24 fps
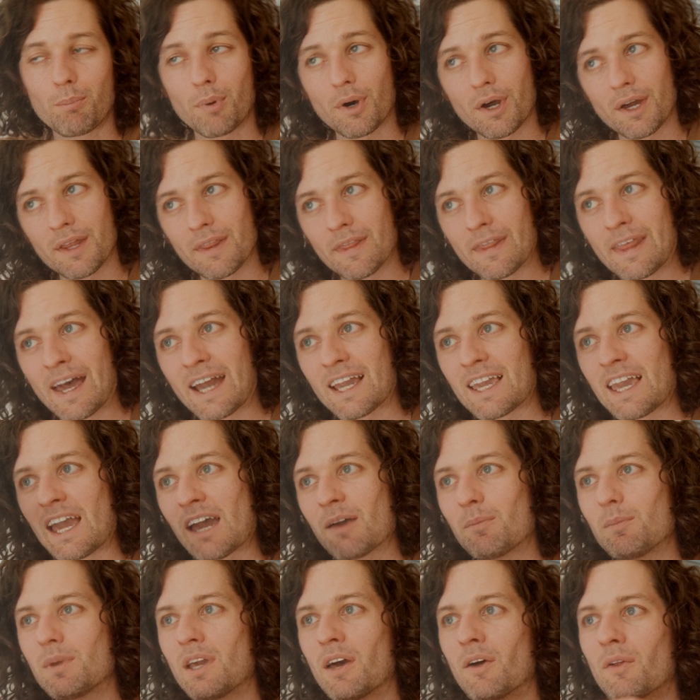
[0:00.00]
But that
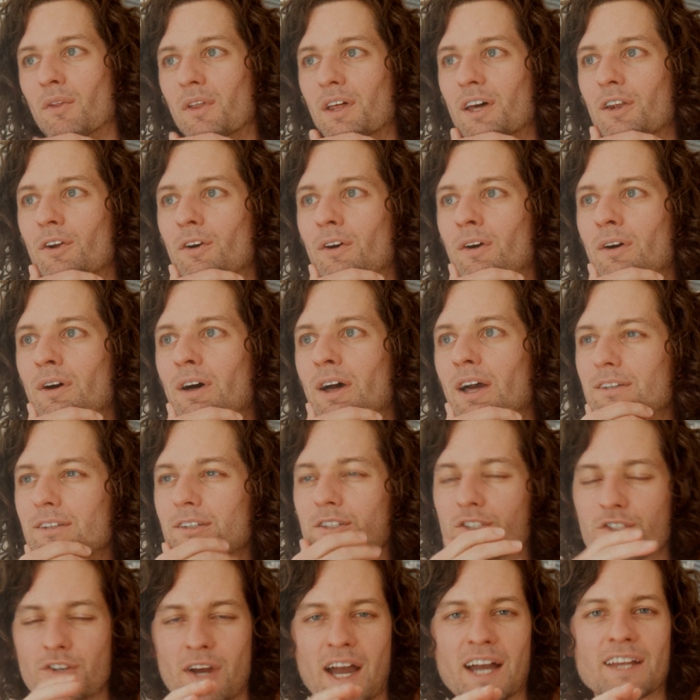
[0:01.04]
can be a little
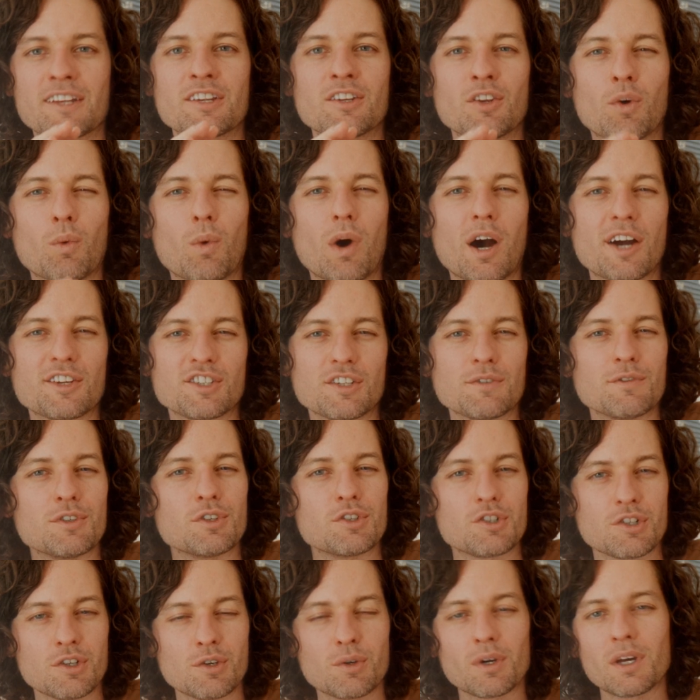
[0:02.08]
distracting to watch if you
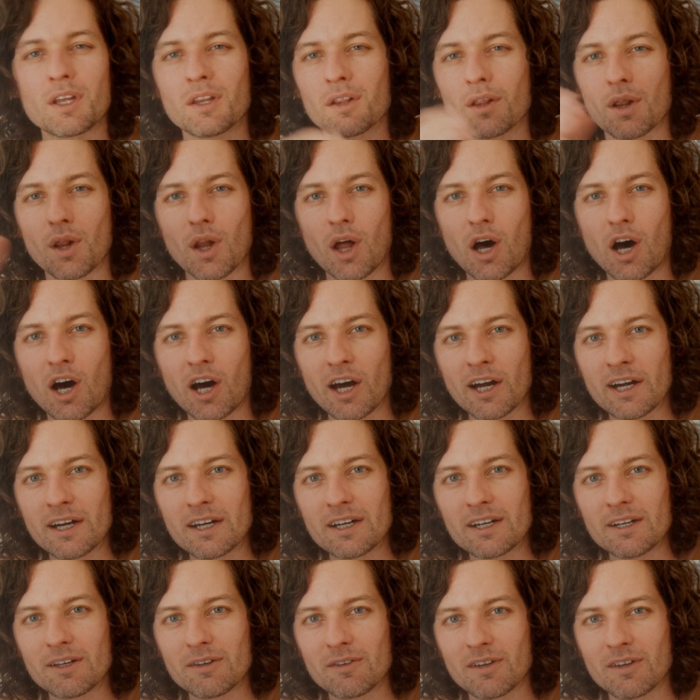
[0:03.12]
shoot in log,